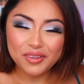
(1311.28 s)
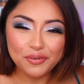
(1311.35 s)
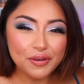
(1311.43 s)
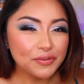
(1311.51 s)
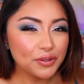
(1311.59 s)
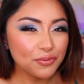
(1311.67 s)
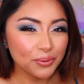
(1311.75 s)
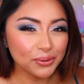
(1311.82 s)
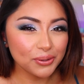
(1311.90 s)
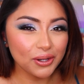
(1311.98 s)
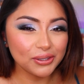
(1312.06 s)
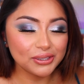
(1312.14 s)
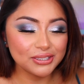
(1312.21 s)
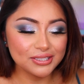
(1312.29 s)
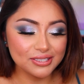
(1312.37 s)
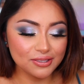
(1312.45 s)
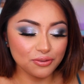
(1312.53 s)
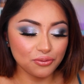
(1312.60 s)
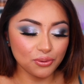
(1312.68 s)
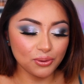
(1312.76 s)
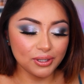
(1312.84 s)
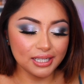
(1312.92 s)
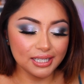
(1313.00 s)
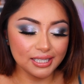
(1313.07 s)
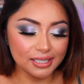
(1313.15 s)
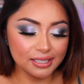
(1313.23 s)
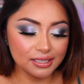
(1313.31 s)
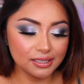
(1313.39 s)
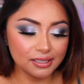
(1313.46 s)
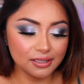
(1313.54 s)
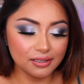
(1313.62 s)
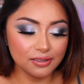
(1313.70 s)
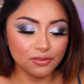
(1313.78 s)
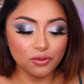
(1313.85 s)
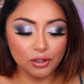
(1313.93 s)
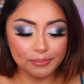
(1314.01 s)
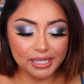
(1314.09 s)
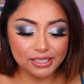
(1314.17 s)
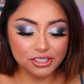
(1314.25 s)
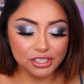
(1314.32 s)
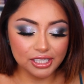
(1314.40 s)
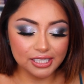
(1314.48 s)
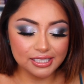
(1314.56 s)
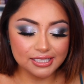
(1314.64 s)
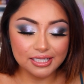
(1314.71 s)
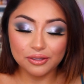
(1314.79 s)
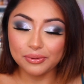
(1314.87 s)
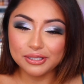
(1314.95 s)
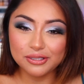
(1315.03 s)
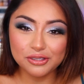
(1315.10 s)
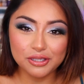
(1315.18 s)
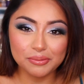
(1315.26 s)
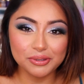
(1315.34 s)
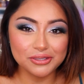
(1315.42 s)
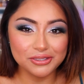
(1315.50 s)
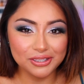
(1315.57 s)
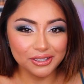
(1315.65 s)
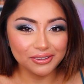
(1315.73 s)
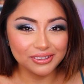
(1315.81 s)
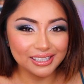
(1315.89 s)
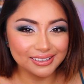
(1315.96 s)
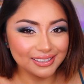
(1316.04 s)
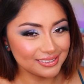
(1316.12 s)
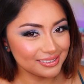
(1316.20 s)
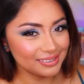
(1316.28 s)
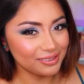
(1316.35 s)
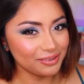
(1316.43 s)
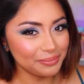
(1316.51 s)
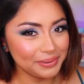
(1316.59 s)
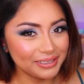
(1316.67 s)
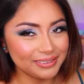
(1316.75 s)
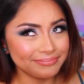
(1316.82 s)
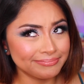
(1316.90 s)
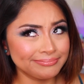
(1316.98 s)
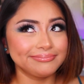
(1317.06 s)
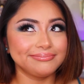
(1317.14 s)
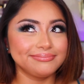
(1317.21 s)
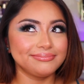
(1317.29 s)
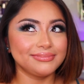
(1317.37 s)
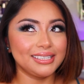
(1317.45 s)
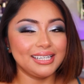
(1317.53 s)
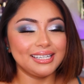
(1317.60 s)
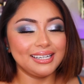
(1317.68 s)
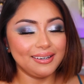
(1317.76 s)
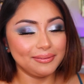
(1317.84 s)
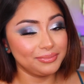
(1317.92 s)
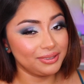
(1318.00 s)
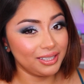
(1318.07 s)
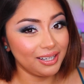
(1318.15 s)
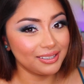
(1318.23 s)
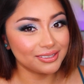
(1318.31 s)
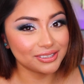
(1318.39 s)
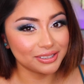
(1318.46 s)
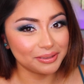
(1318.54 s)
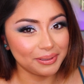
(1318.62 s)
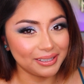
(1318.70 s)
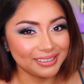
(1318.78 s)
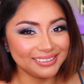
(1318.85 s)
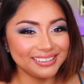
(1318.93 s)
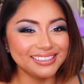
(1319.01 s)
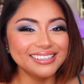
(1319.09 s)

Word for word: $54 for four matte shades and the rest are shimmers. You know, like that's a little bit, like I'm not sure about it.